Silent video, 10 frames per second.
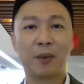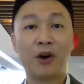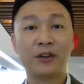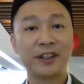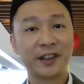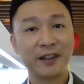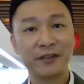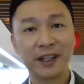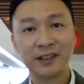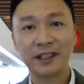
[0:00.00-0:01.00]
And for
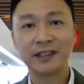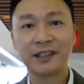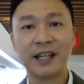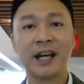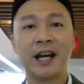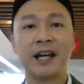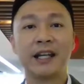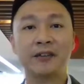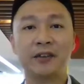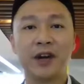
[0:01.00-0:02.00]
more risky
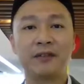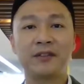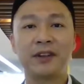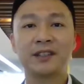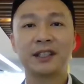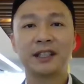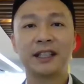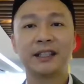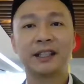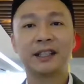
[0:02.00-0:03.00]
investors, if you have
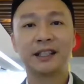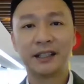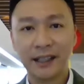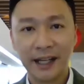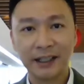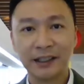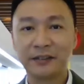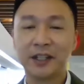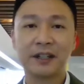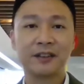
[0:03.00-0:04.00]
invested in
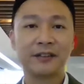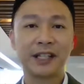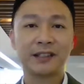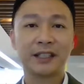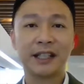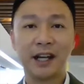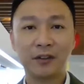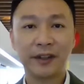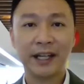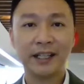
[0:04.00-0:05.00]
tech, if you have
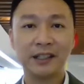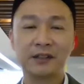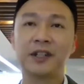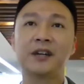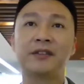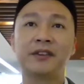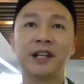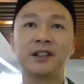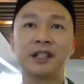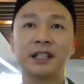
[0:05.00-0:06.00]
invested in healthcare,
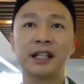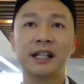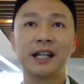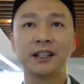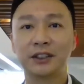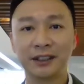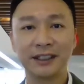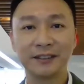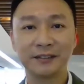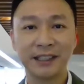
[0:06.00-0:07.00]
if you have invested in
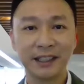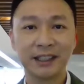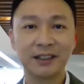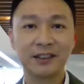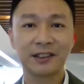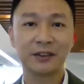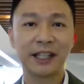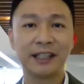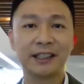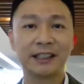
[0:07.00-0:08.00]
electronic
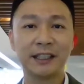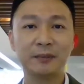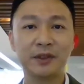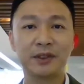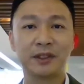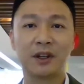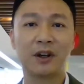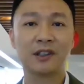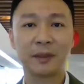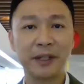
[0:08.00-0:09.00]
vehicles related
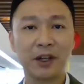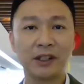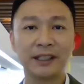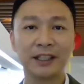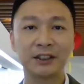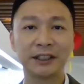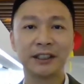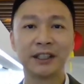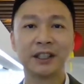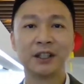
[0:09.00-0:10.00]
teams or
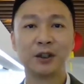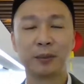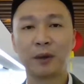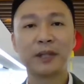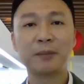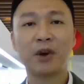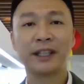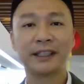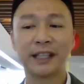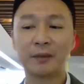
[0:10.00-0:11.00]
semicon industry, you
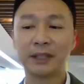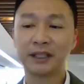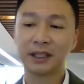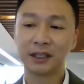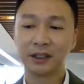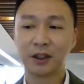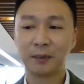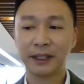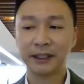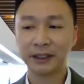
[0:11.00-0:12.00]
probably more than
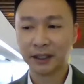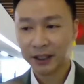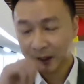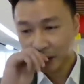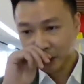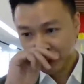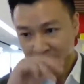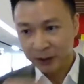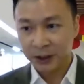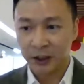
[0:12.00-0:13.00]
doubled your money.
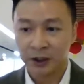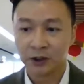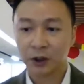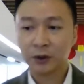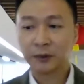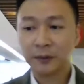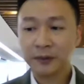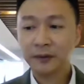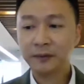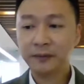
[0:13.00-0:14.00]

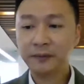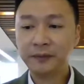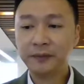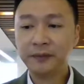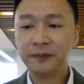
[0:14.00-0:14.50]
So